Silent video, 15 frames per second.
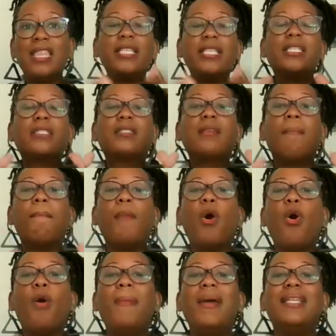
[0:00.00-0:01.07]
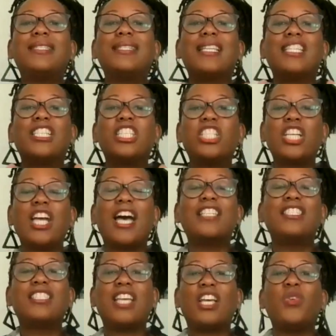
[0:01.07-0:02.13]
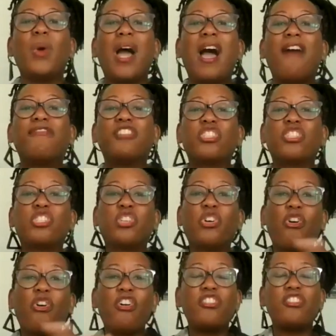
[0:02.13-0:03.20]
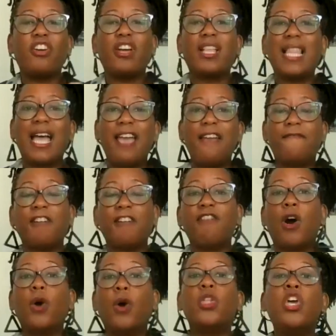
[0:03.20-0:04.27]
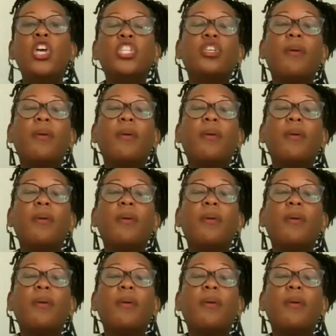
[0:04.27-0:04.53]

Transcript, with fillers: This is the moment and the chance that you have to turn your life around,